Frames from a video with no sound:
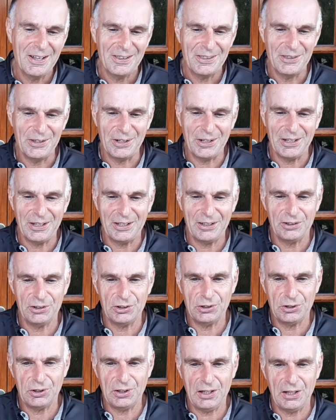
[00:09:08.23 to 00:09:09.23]
that
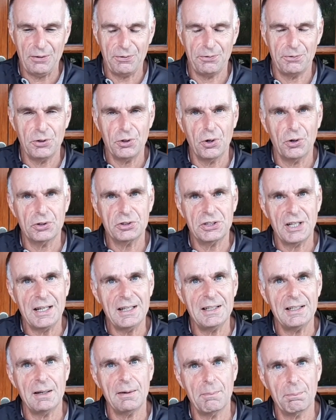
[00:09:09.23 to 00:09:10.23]
if you're
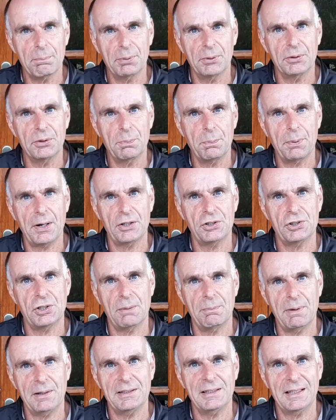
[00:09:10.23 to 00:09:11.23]
taking blood pressure
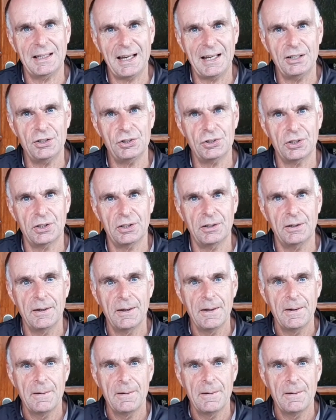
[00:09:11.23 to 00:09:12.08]
medication